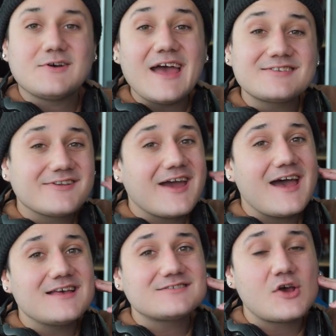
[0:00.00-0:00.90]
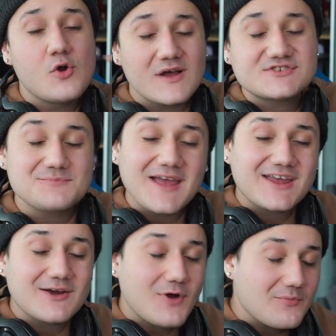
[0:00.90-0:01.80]
So I asked you guys who I should
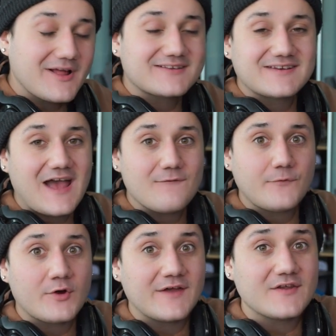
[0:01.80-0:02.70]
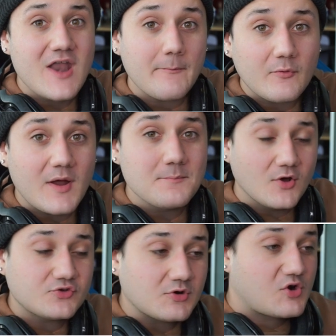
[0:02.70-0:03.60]
make a Roblox account for, and the #1
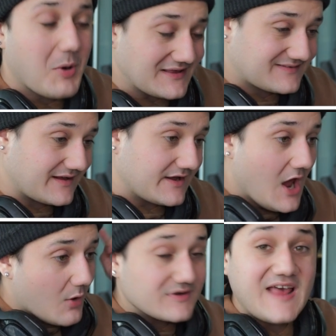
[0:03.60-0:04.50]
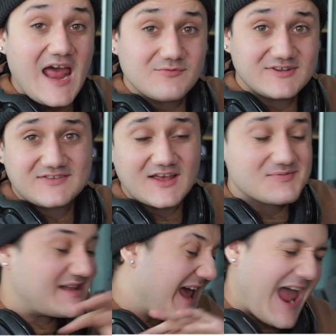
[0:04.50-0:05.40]
most requested was Henry Stickmin.